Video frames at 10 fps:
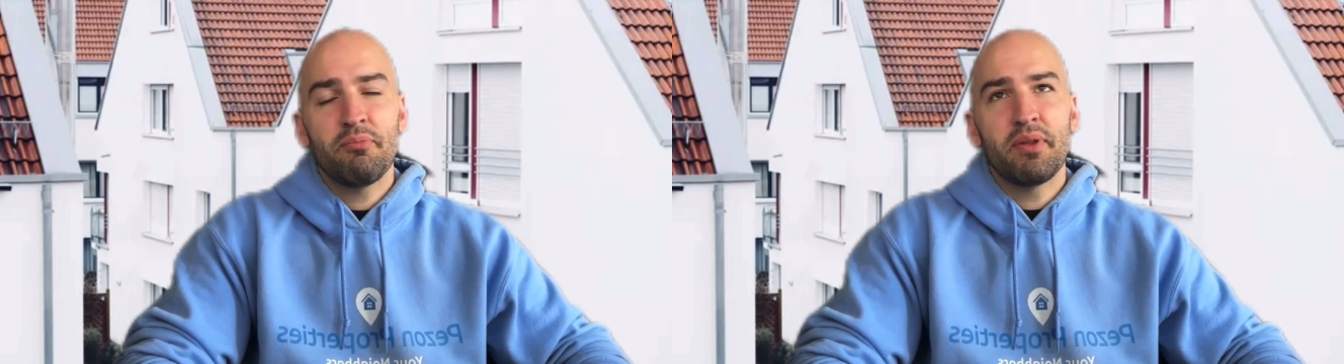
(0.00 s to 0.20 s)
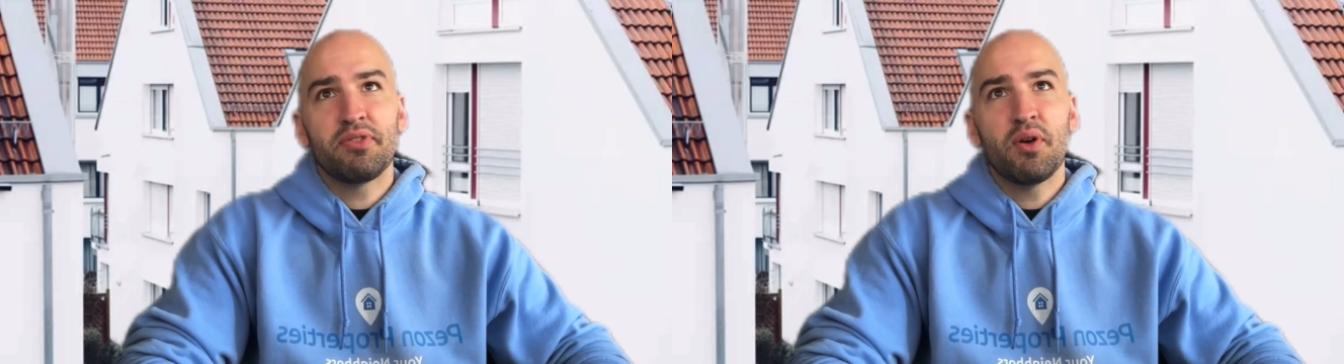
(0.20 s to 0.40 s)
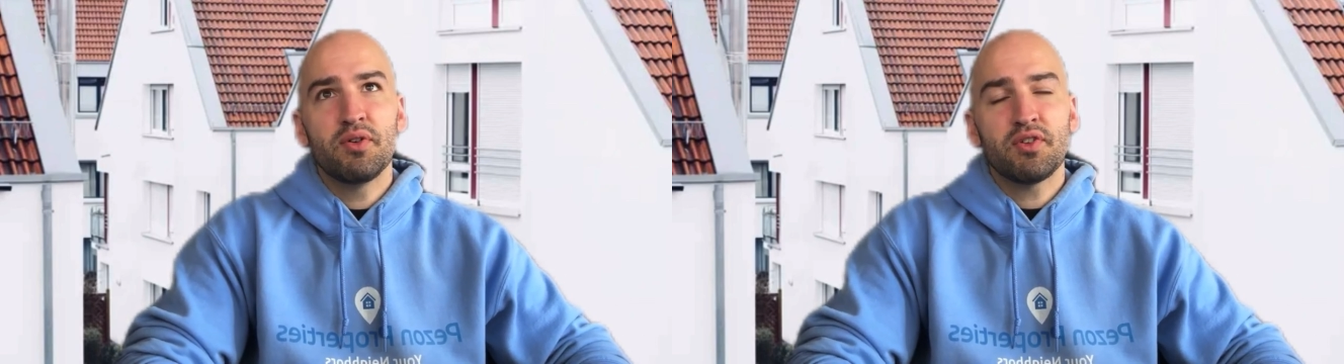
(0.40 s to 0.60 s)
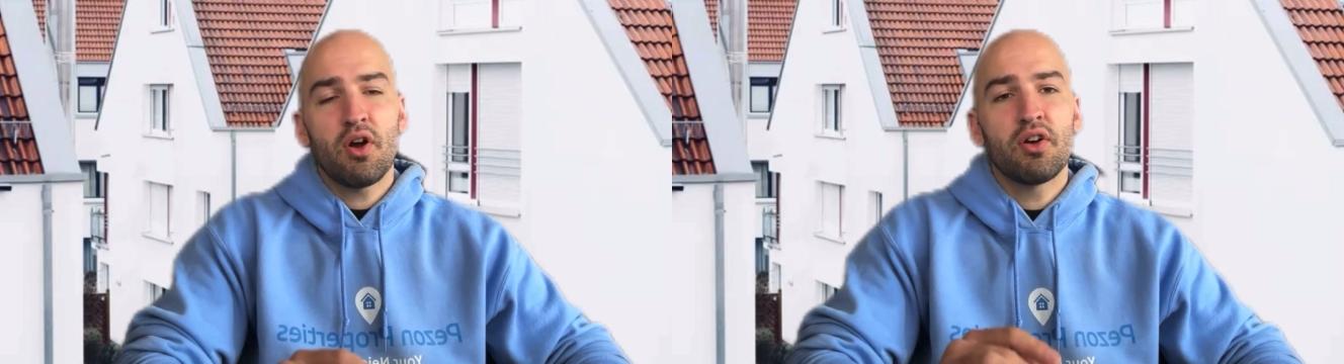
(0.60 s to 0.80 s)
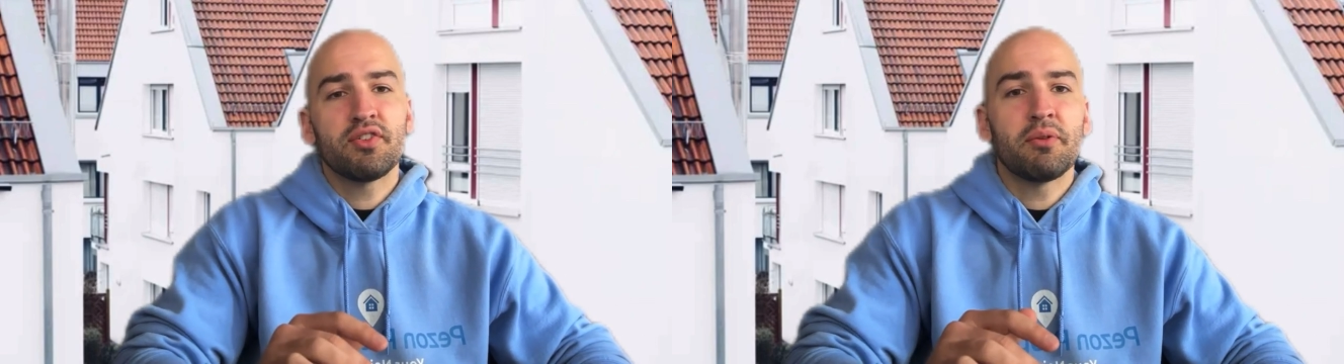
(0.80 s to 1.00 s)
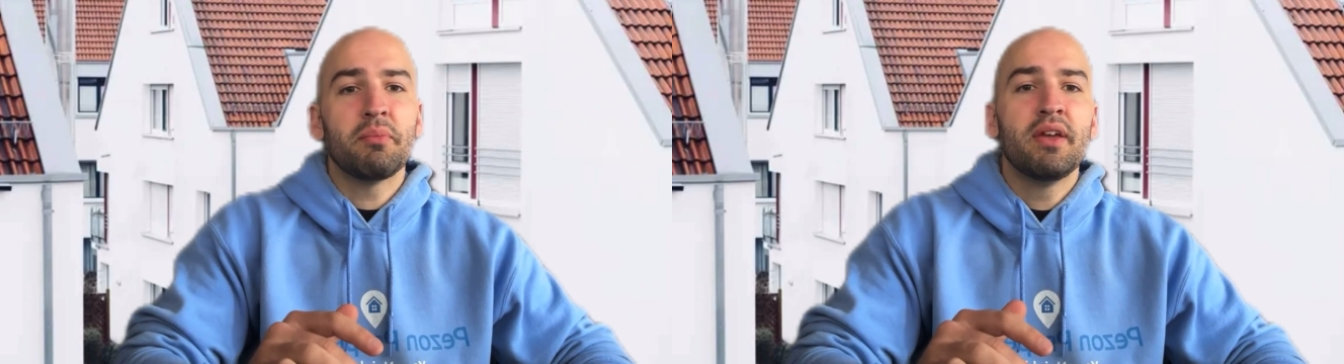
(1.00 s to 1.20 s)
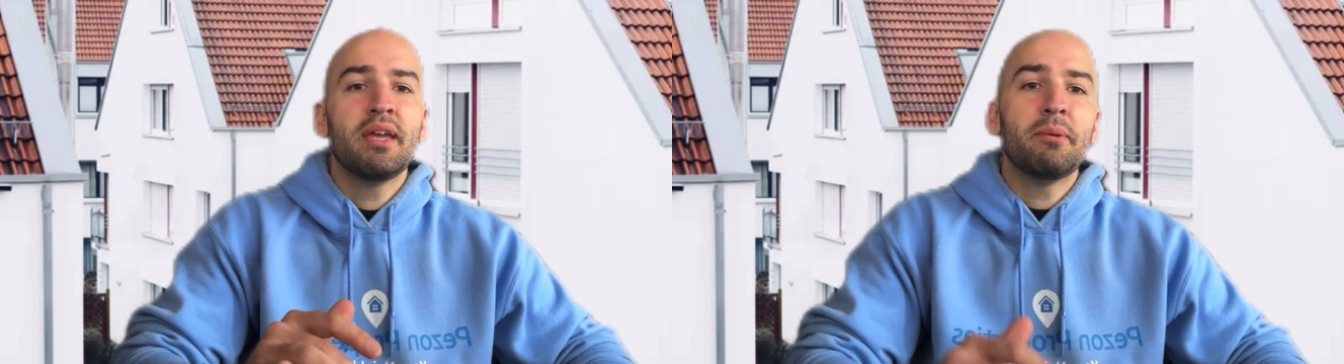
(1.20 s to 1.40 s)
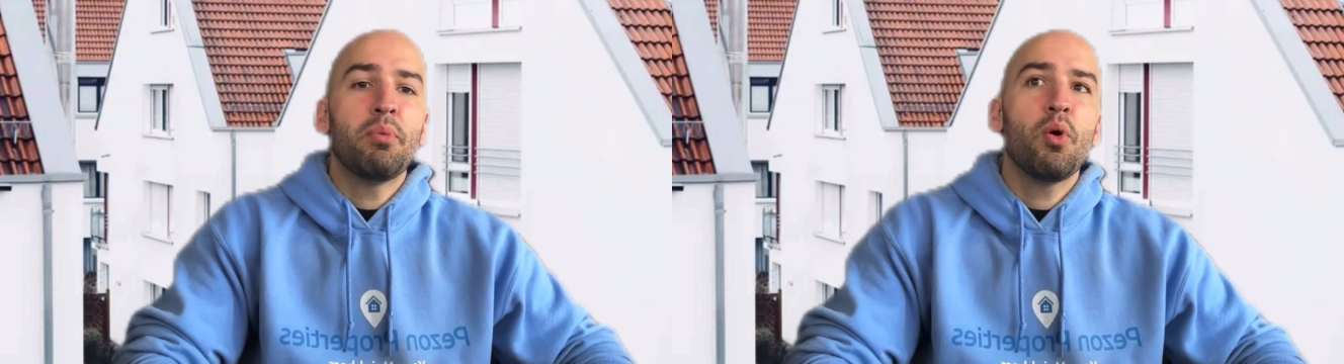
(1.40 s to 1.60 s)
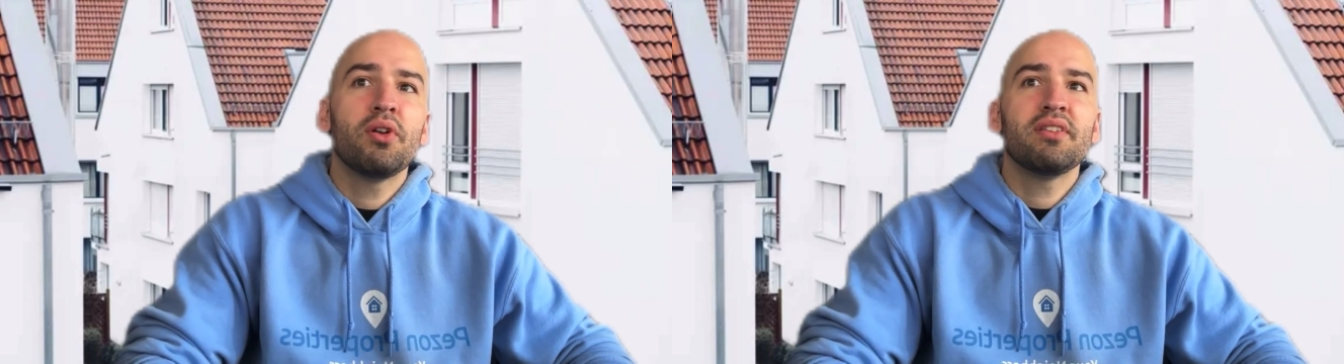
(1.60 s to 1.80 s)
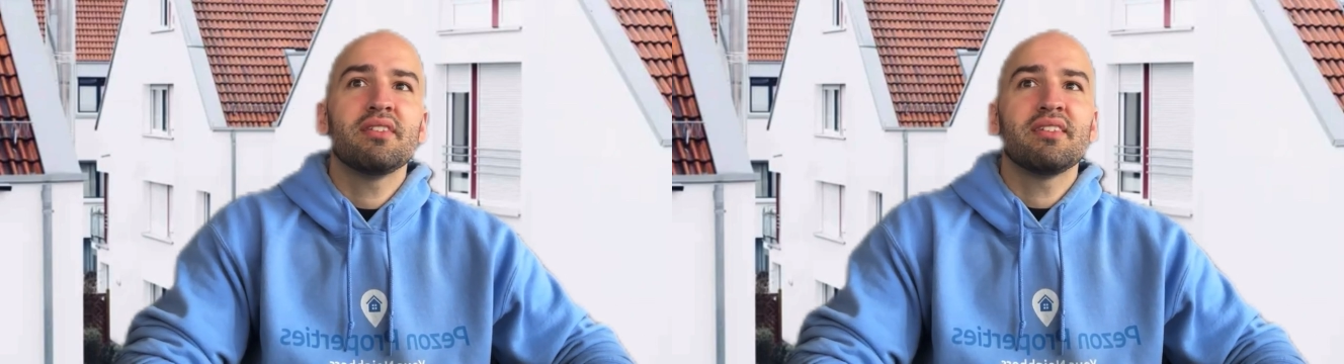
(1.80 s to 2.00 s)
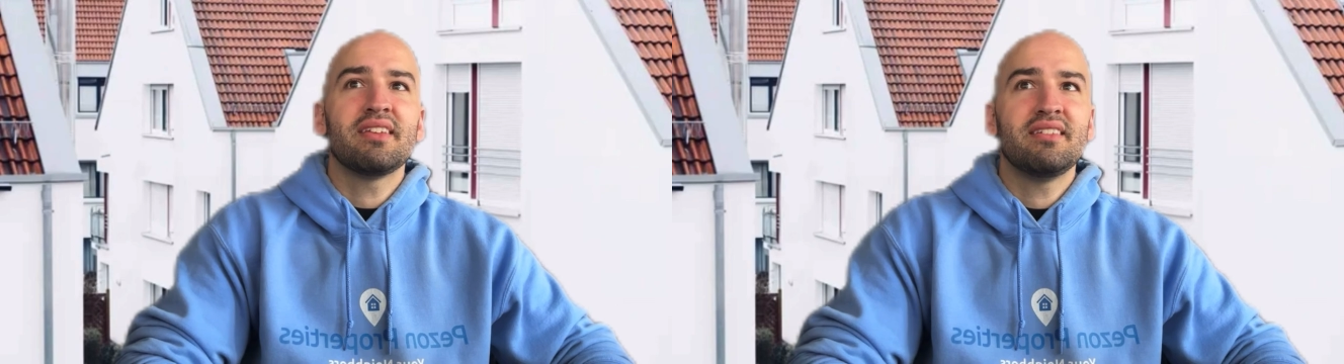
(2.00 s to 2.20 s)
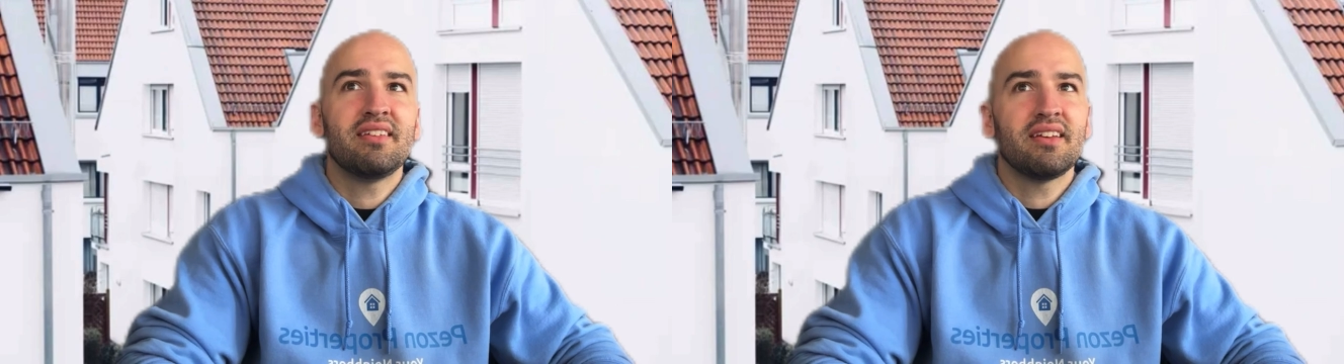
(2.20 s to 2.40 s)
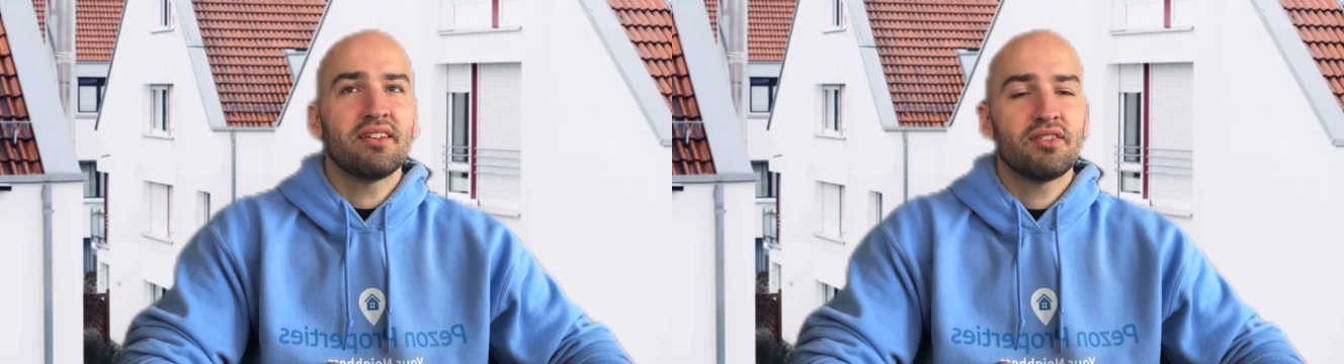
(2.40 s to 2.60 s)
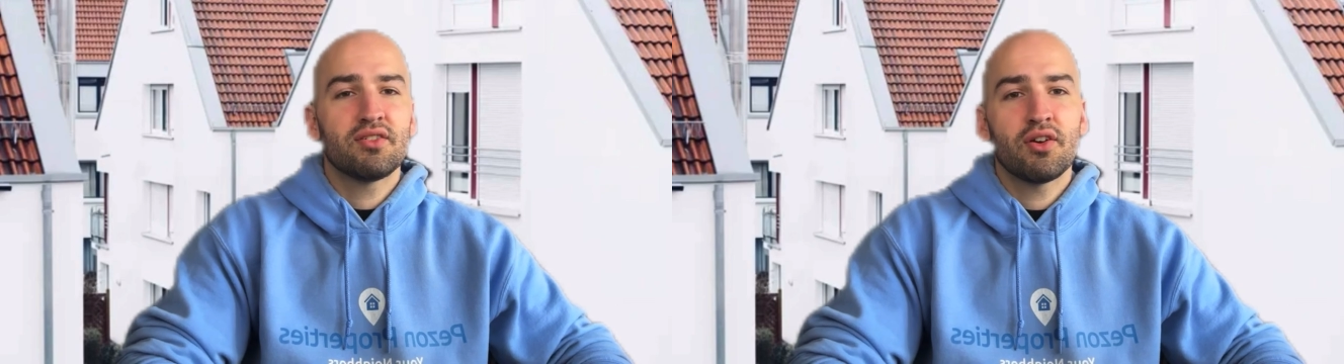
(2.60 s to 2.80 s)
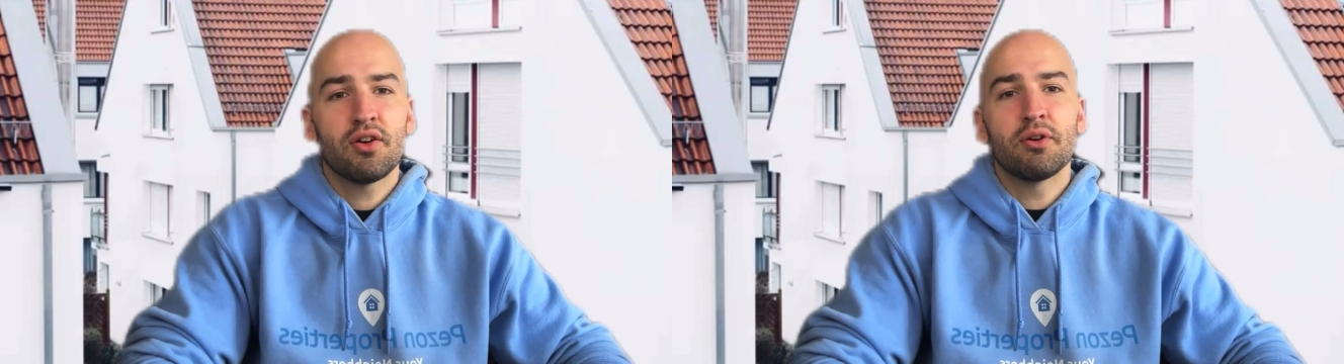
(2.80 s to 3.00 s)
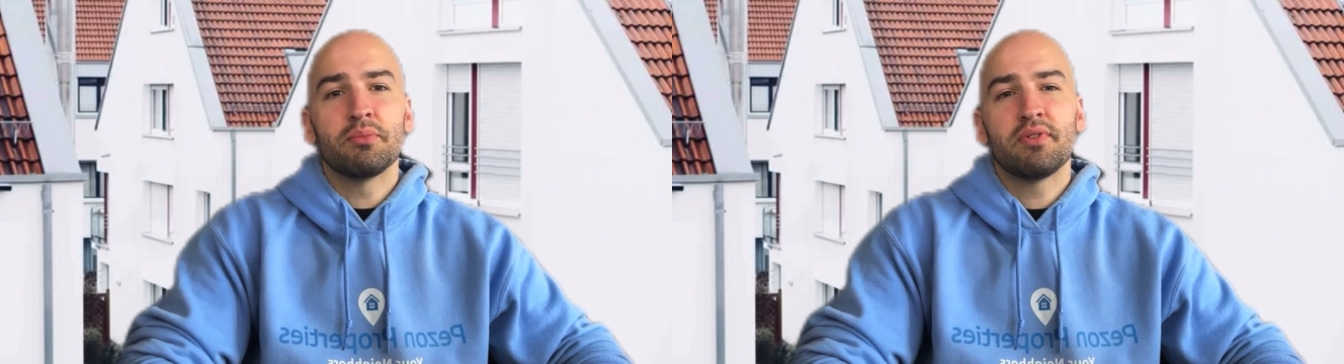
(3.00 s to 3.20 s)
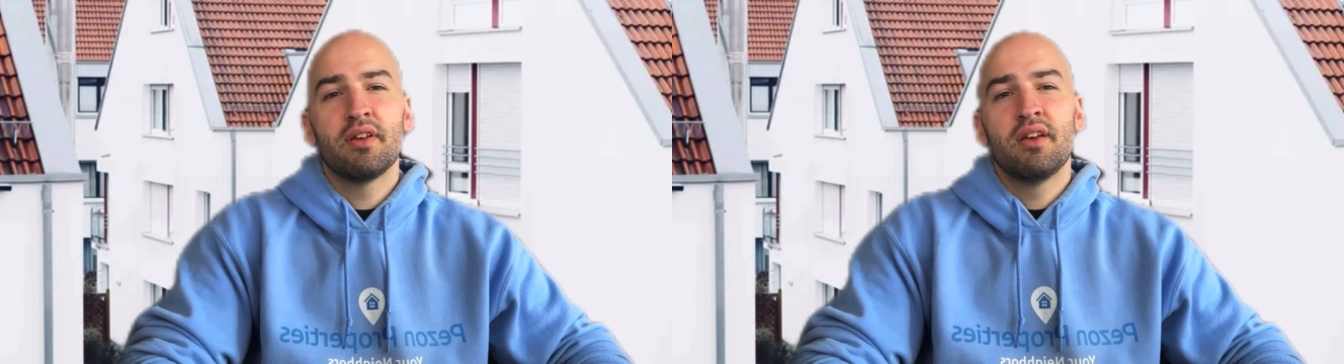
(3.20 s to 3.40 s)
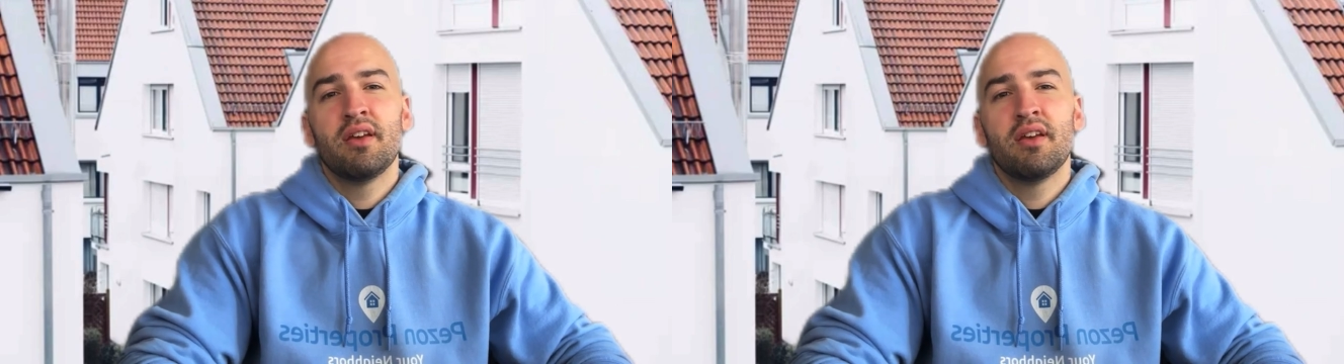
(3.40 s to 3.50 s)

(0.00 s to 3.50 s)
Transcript: but those are some important leasing terms.